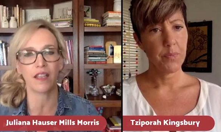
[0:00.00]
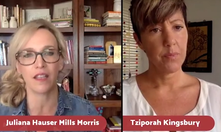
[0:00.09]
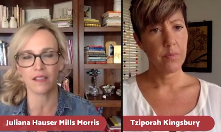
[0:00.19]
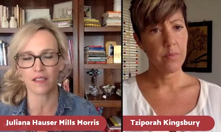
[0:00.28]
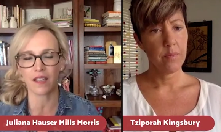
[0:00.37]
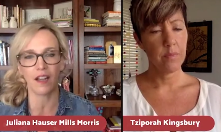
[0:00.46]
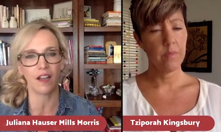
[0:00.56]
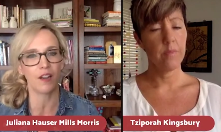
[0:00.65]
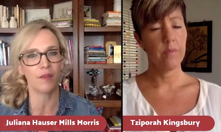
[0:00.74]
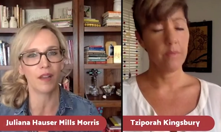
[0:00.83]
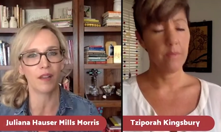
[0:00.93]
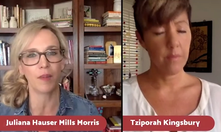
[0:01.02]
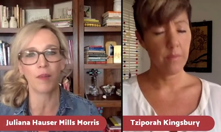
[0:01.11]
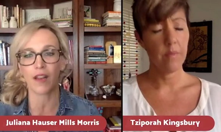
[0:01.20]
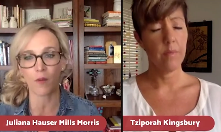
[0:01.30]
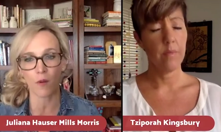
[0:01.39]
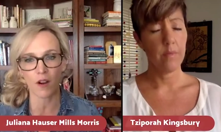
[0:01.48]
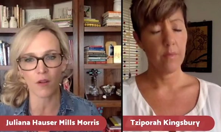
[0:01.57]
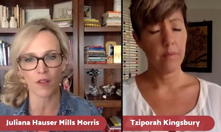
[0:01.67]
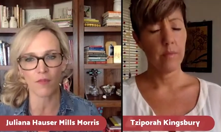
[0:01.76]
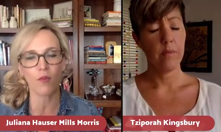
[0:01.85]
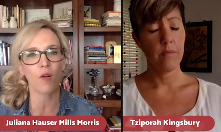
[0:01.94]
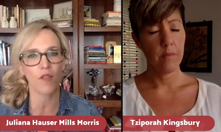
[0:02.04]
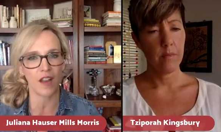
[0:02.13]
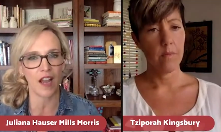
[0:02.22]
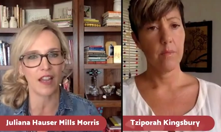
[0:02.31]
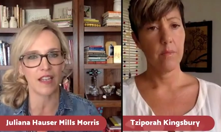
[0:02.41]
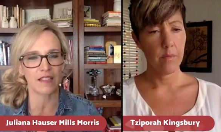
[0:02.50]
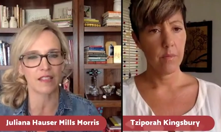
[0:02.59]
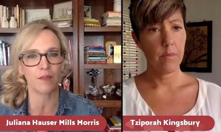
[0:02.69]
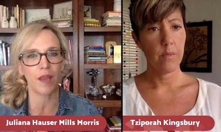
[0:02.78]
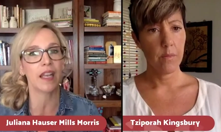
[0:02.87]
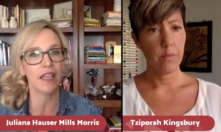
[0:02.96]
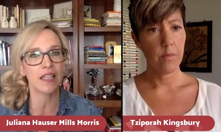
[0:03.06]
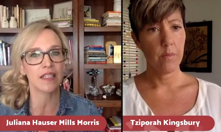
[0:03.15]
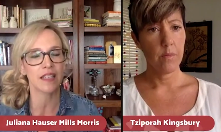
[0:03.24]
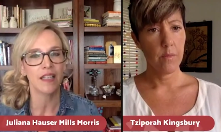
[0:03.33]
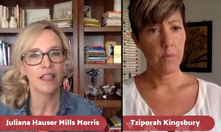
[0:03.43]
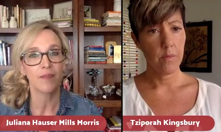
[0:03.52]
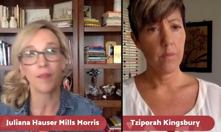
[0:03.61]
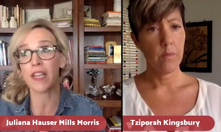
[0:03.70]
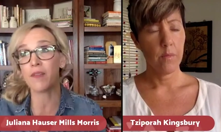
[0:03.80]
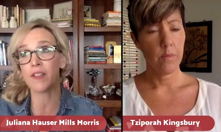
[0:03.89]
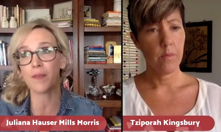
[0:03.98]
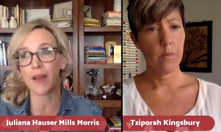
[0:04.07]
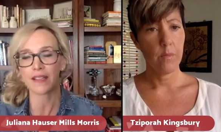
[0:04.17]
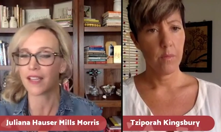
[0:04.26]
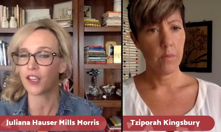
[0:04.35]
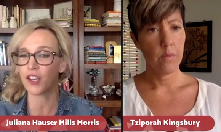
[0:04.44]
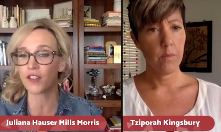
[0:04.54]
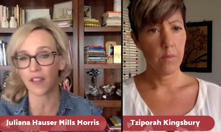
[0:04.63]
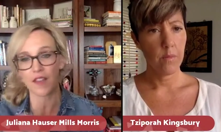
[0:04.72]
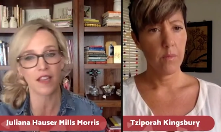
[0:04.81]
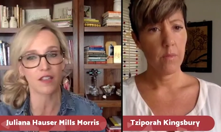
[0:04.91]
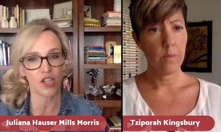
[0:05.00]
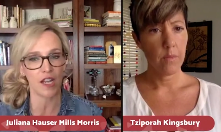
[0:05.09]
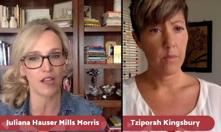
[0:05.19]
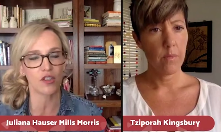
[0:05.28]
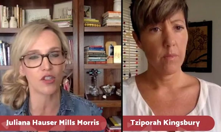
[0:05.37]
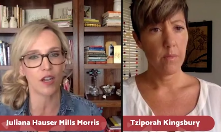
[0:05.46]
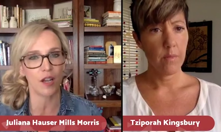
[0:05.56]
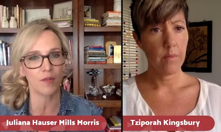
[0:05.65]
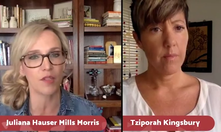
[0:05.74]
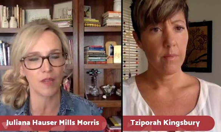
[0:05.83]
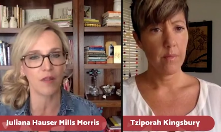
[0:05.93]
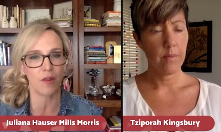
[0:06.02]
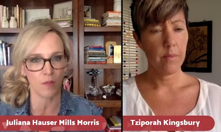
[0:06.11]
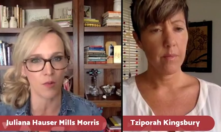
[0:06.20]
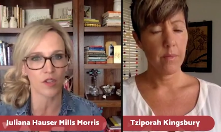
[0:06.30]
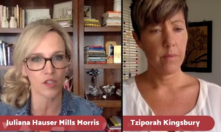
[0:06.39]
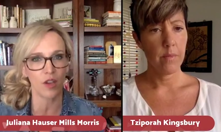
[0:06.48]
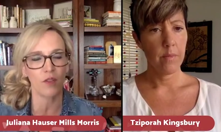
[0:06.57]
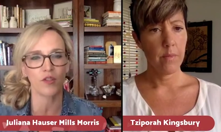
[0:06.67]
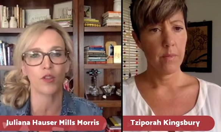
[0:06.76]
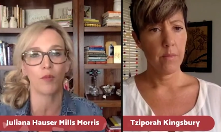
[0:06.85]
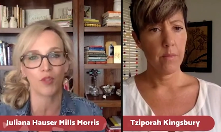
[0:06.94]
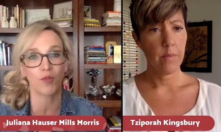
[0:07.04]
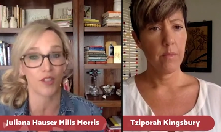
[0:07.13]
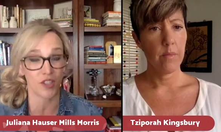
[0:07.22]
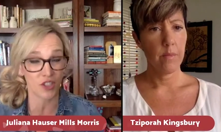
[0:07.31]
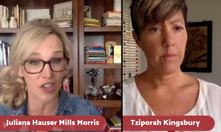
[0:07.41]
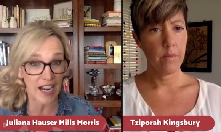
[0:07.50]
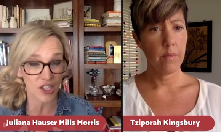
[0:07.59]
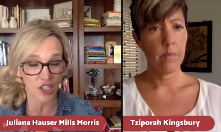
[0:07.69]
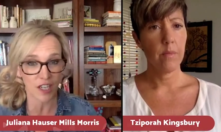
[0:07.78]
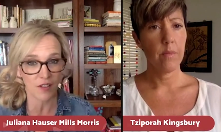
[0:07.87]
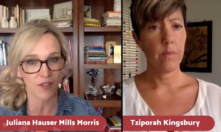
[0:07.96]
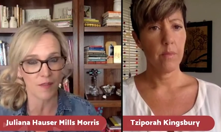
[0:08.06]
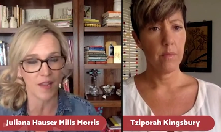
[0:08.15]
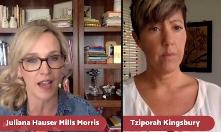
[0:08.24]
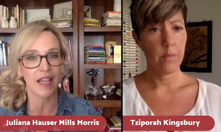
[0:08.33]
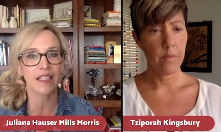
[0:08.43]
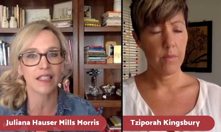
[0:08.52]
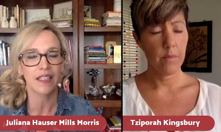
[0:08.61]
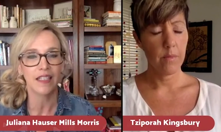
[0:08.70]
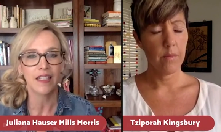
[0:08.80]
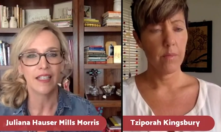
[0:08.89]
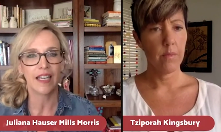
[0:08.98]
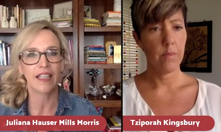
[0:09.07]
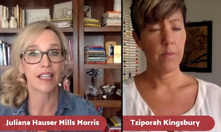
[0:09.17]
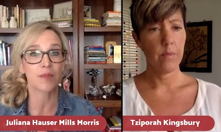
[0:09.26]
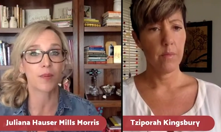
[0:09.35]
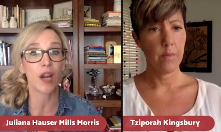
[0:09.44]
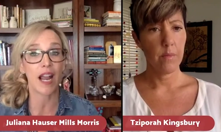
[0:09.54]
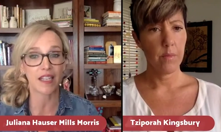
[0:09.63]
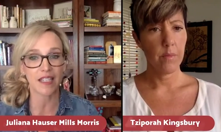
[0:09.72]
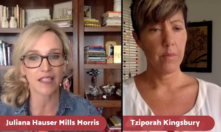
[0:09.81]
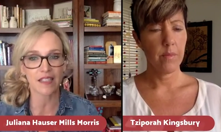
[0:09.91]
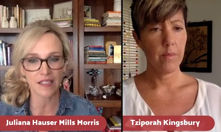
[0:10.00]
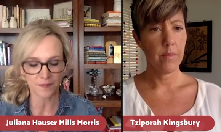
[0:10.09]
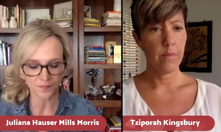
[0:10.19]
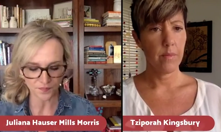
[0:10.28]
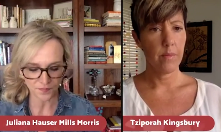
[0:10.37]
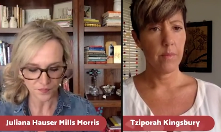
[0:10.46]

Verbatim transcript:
Speaker 1: clients um, and people that I work with more than I anticipated. And even in the past 10 years, I think has changed um, to be even more so. There's so much more distraction from that and less practice.